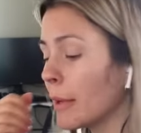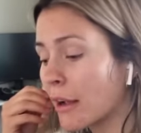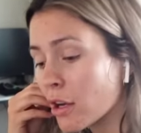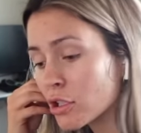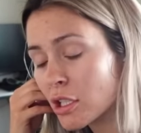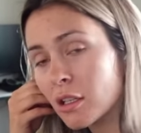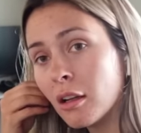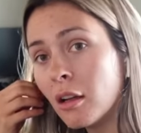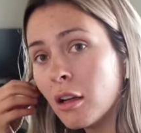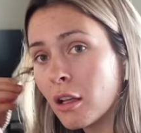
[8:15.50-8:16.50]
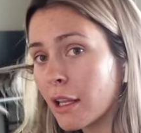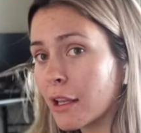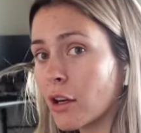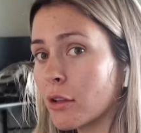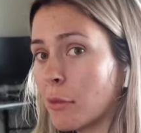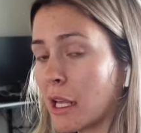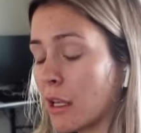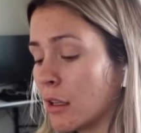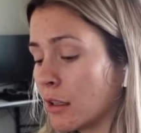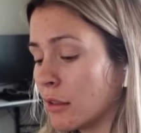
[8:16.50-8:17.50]
my gosh, he heard me
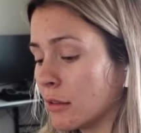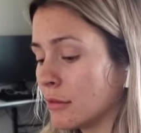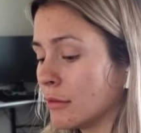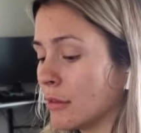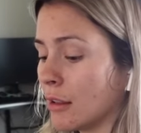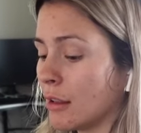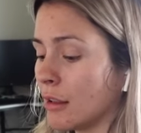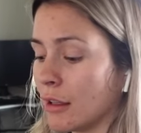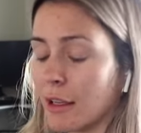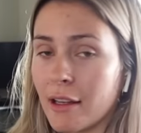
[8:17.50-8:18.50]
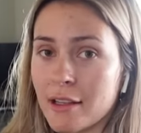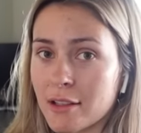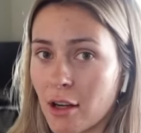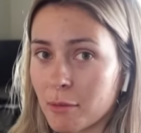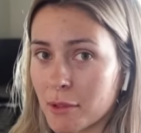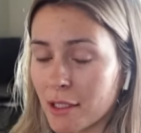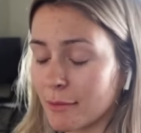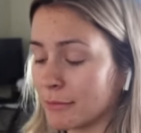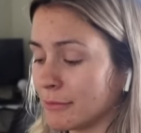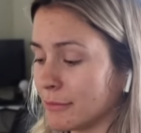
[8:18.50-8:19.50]
and he stopped.
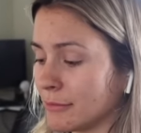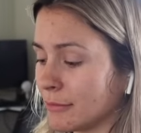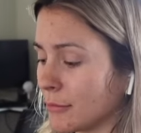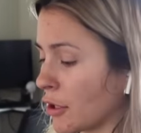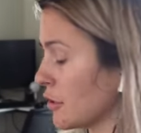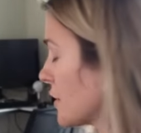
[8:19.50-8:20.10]
Are you